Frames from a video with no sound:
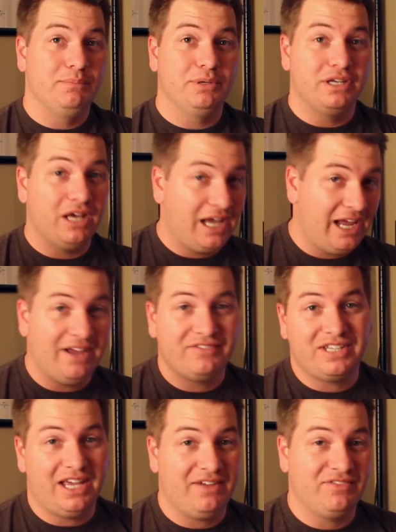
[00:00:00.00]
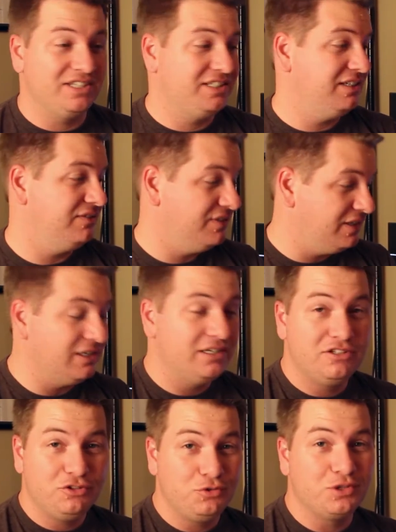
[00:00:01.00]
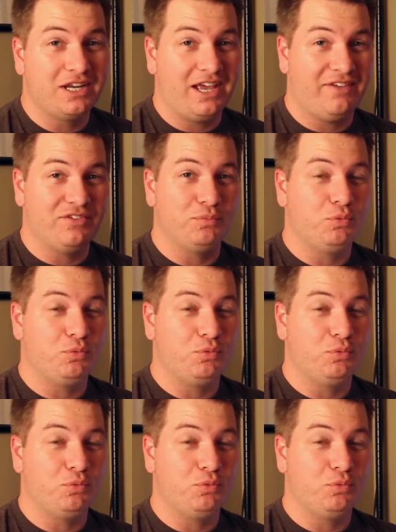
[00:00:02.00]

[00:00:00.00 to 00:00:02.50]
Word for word: but not have to have the TV. You can have it